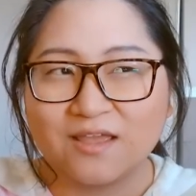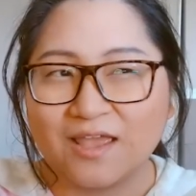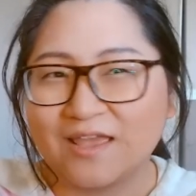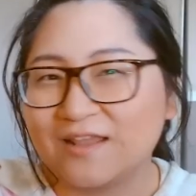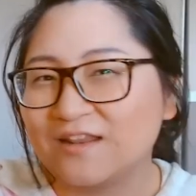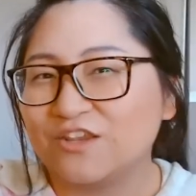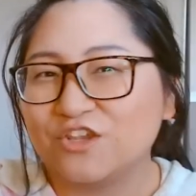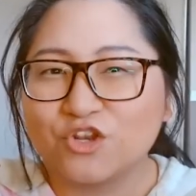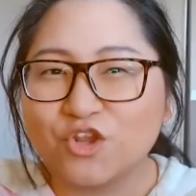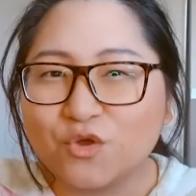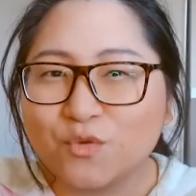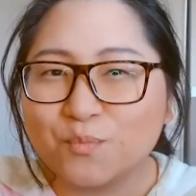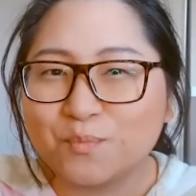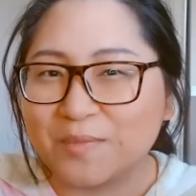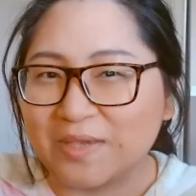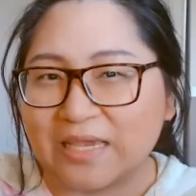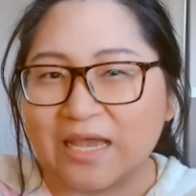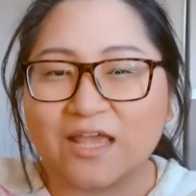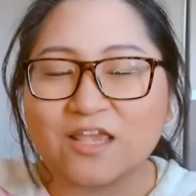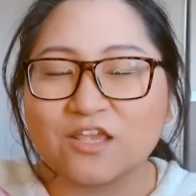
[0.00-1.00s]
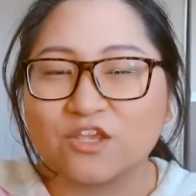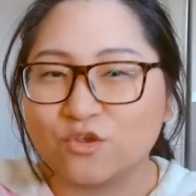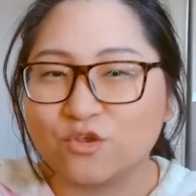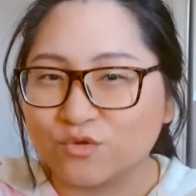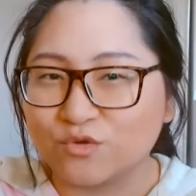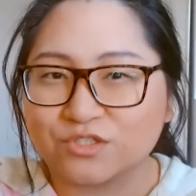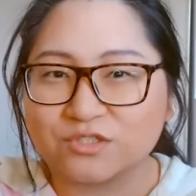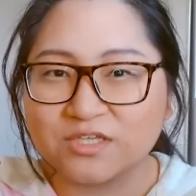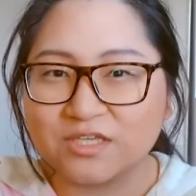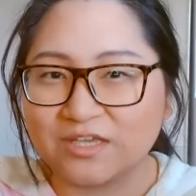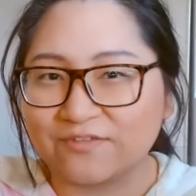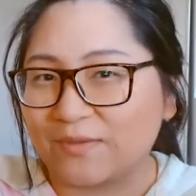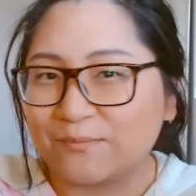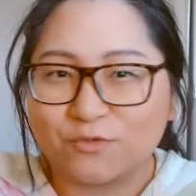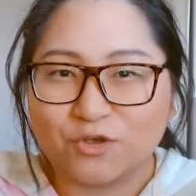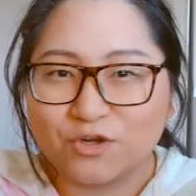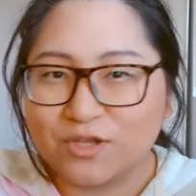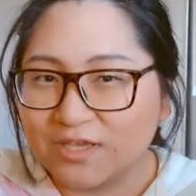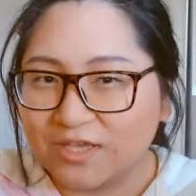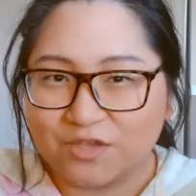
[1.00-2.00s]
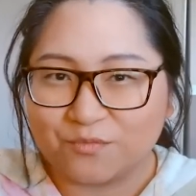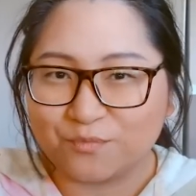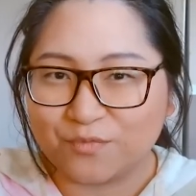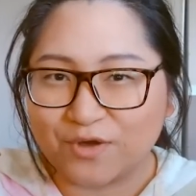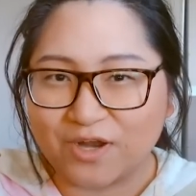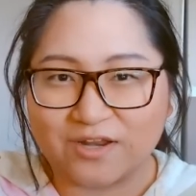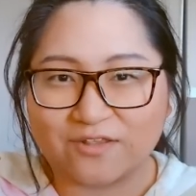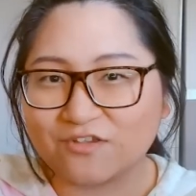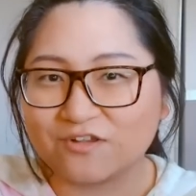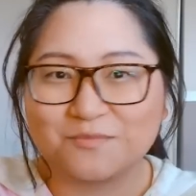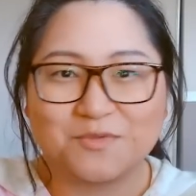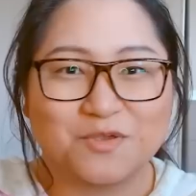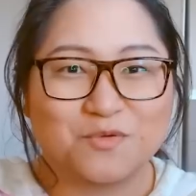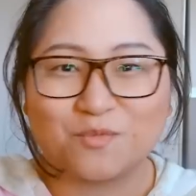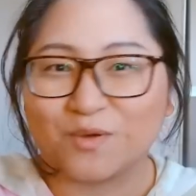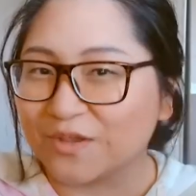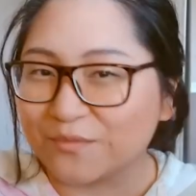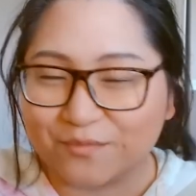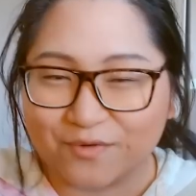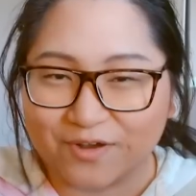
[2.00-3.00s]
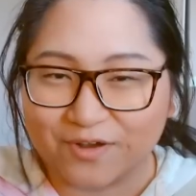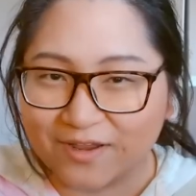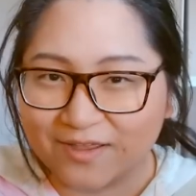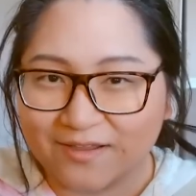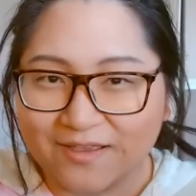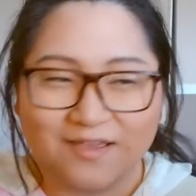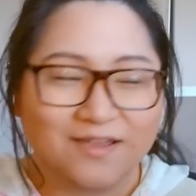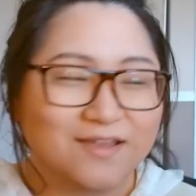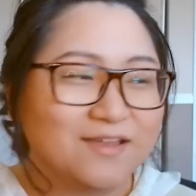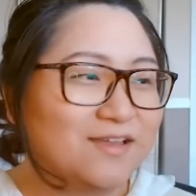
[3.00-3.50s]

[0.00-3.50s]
And you know me, I usually, if I'm gonna eat bread, it's gonna be white bread.